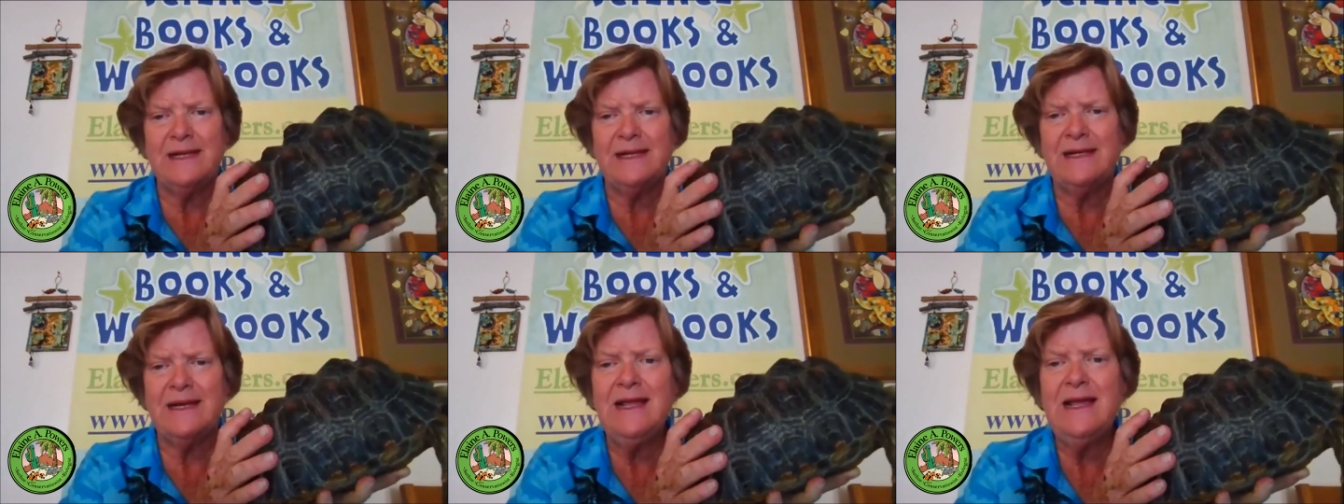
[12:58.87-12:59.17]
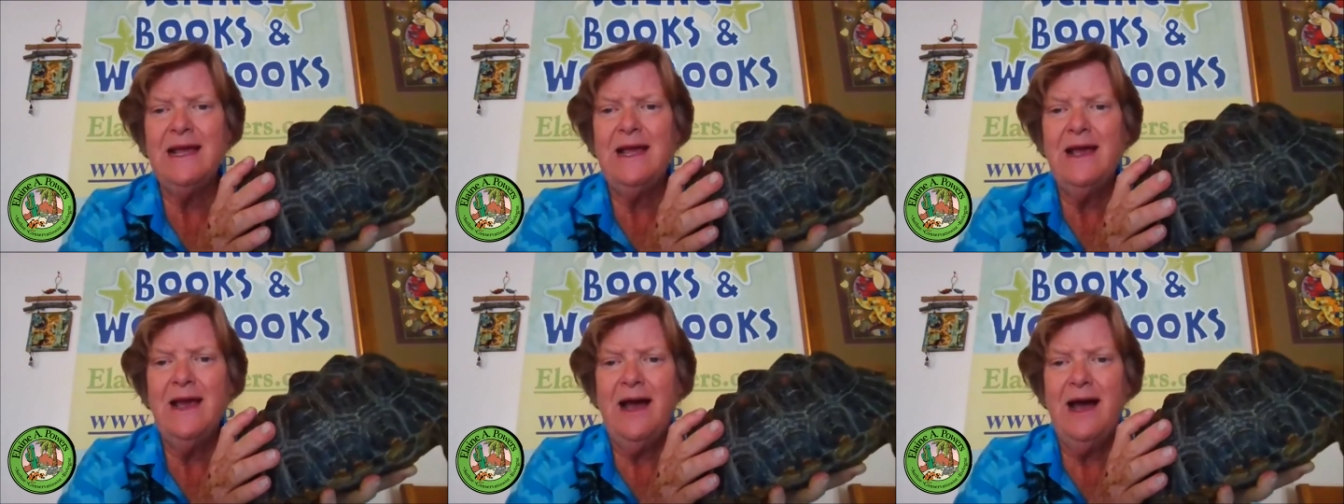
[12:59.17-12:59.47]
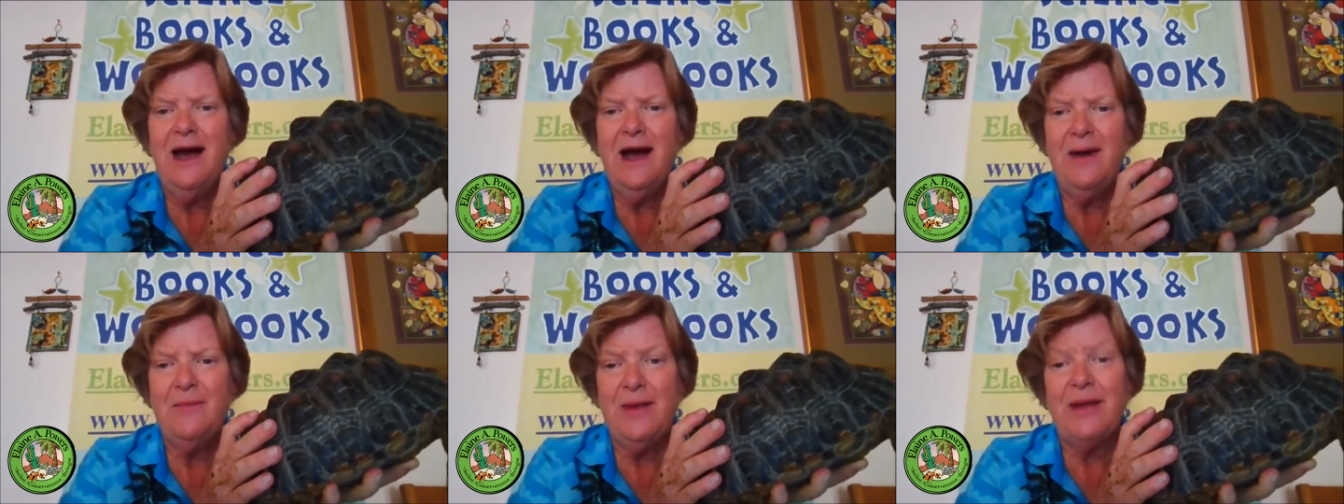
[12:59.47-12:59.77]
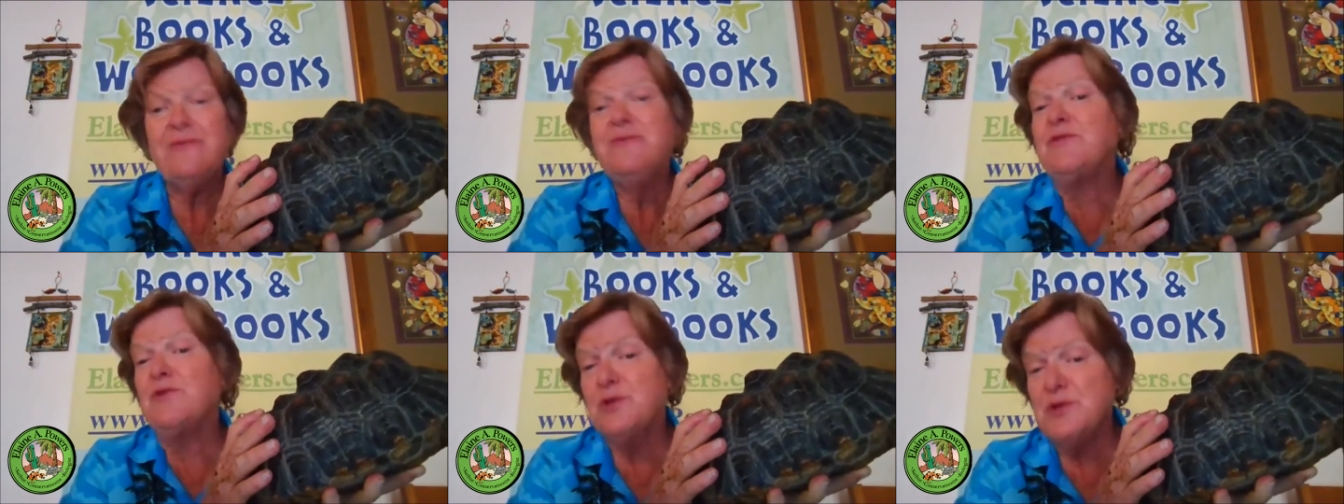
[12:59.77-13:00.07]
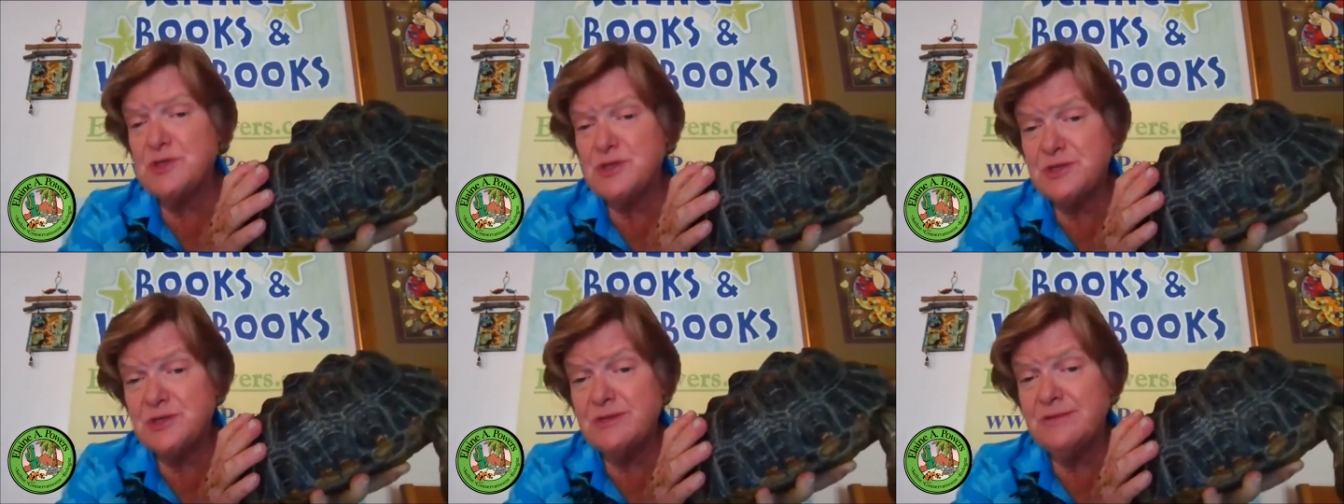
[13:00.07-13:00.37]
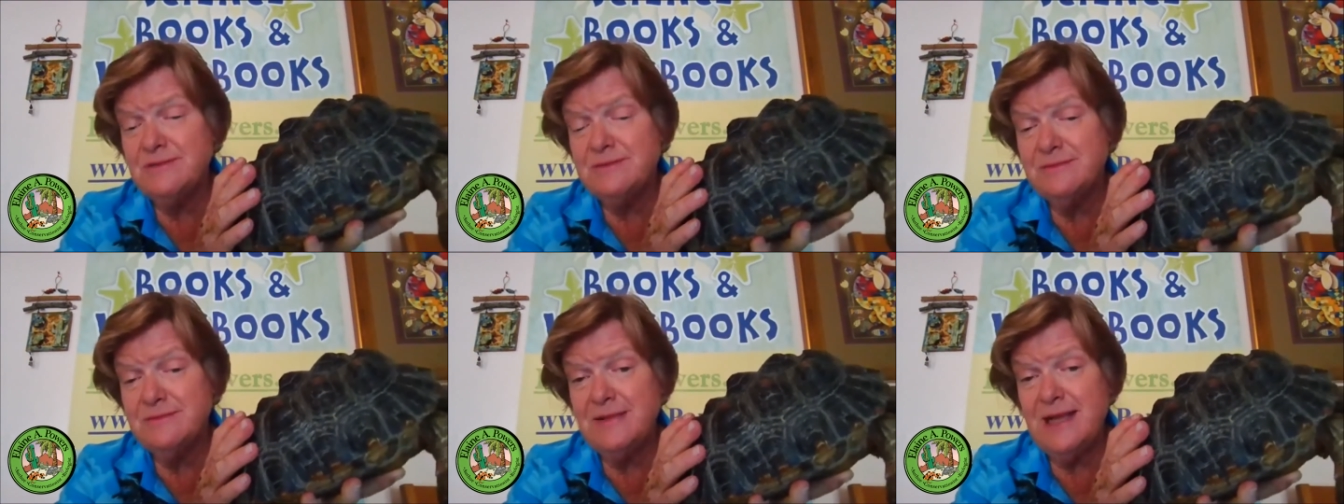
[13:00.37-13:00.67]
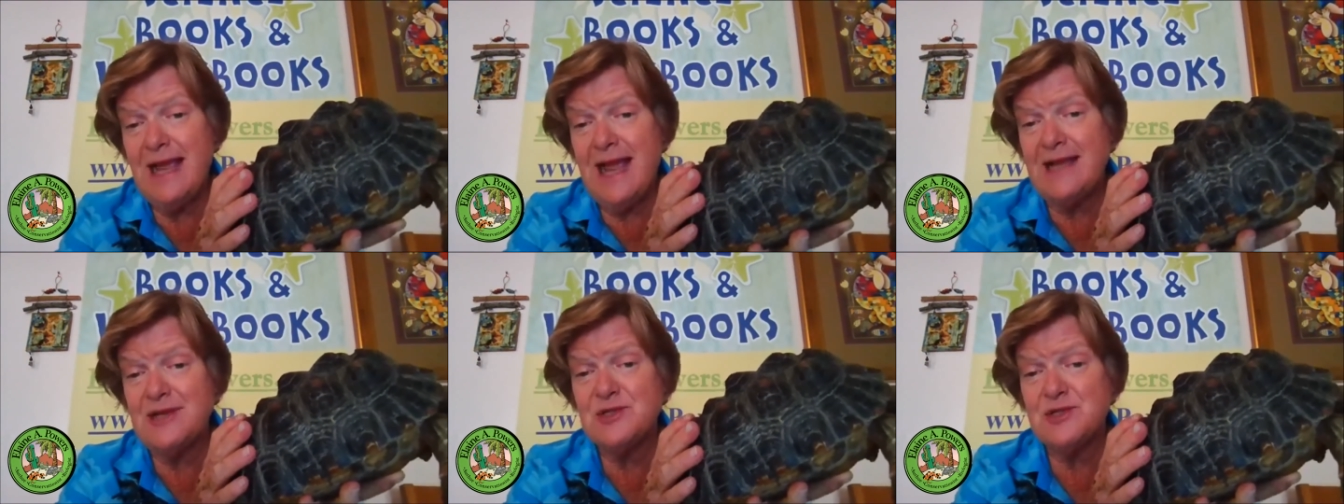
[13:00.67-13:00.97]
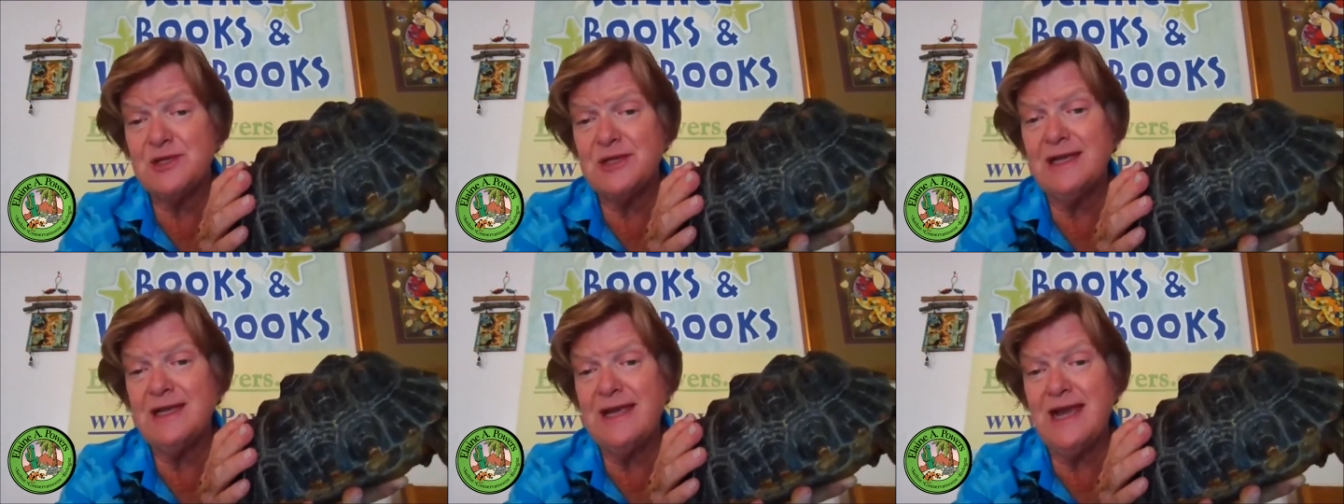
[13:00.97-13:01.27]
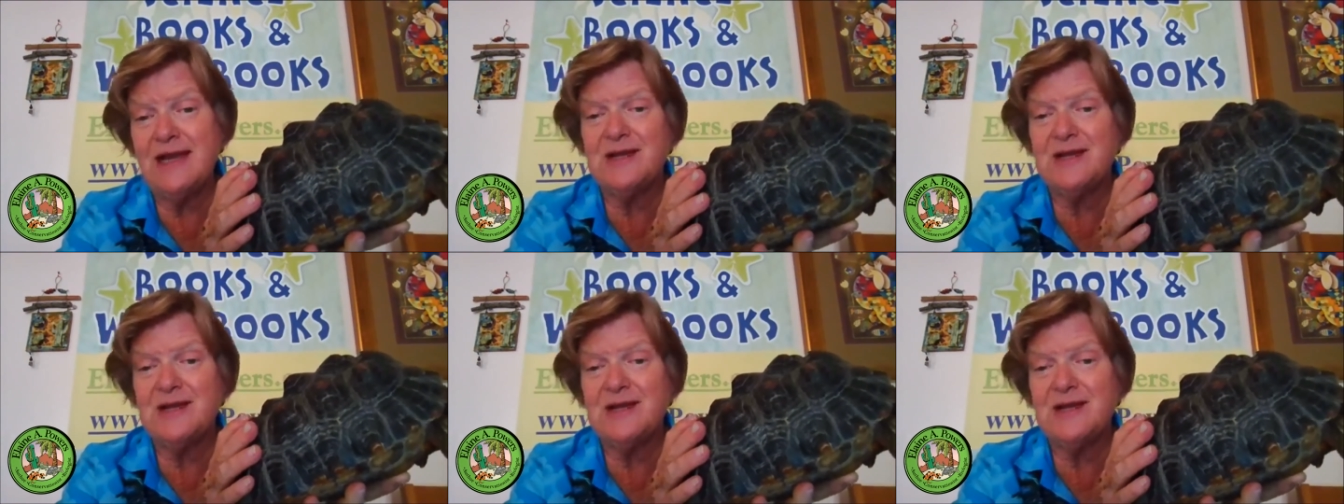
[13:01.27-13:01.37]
And my first hatchling